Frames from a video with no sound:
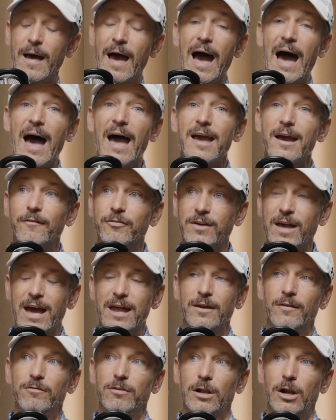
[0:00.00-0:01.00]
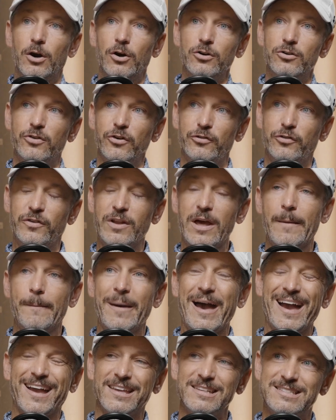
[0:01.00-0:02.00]
I have kind of learned to step
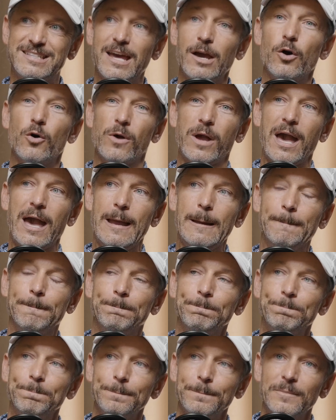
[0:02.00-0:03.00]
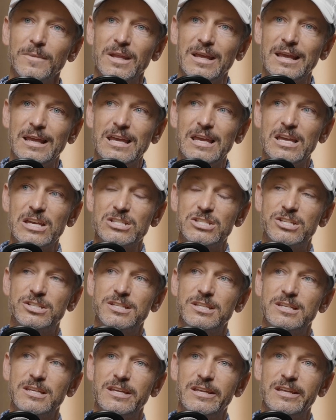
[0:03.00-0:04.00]
back and say, okay,
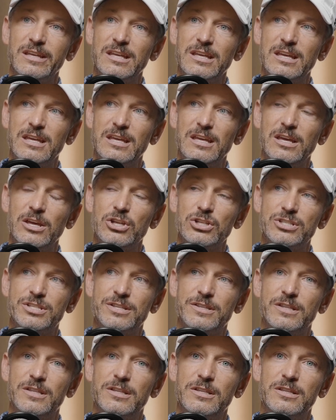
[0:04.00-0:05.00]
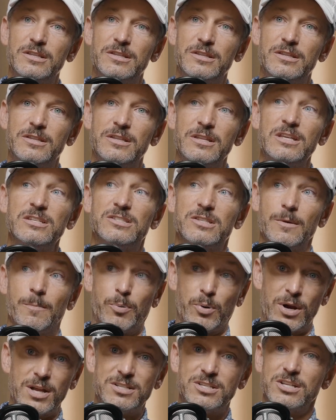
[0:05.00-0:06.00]
is is is the
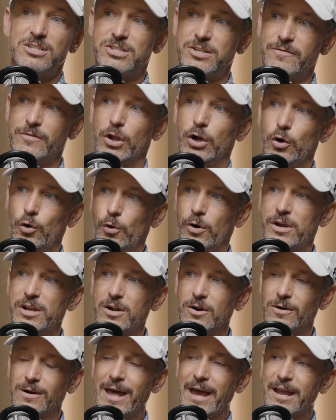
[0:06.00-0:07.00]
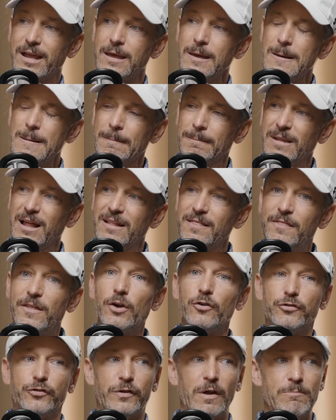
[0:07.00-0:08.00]
presence of the Lord here? Like
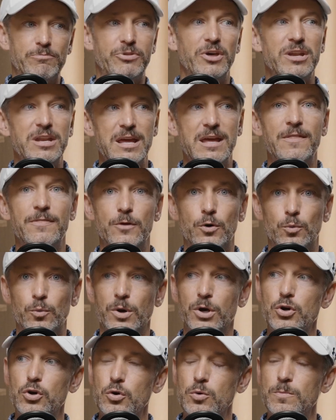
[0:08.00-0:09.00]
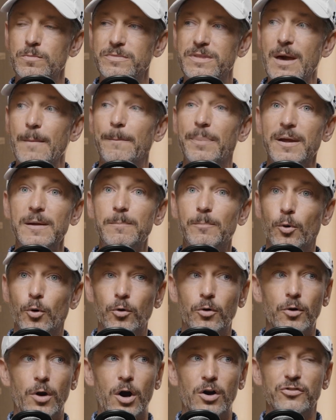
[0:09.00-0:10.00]
there's something in the room that
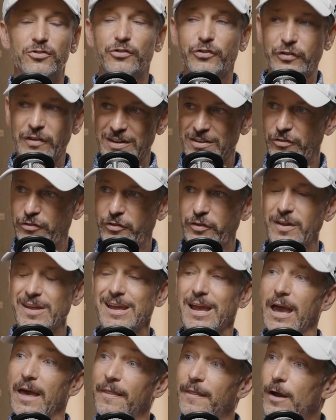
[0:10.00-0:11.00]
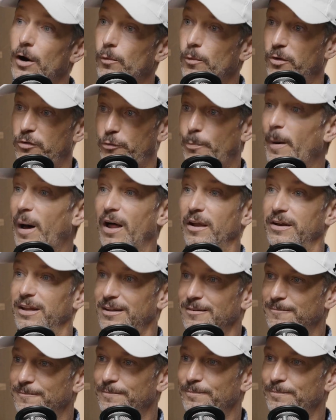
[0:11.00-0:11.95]
people are sensing and they're responding.